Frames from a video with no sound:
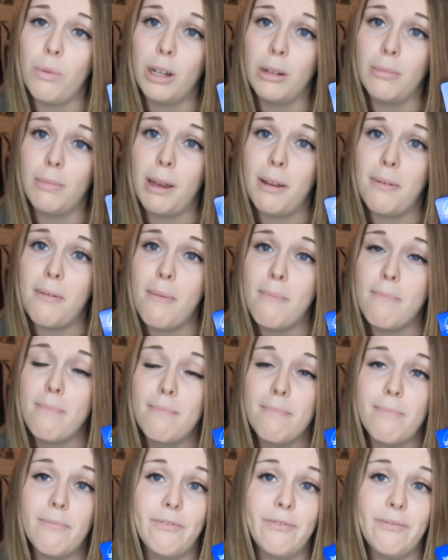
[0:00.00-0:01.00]
one of my
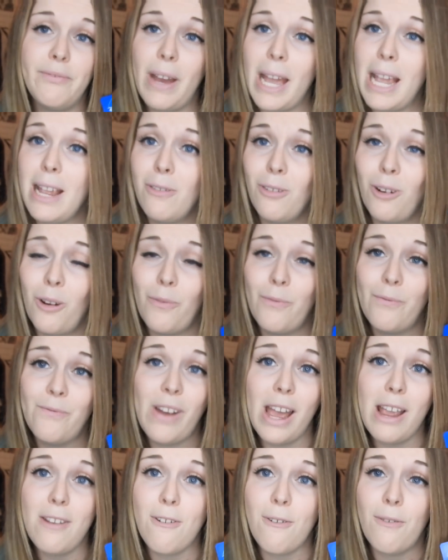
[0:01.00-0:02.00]
favourite
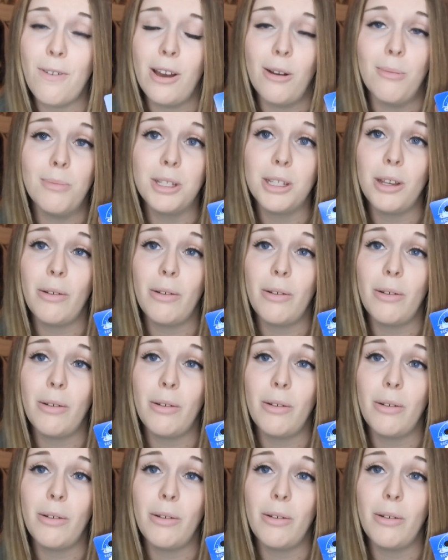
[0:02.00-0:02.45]
films,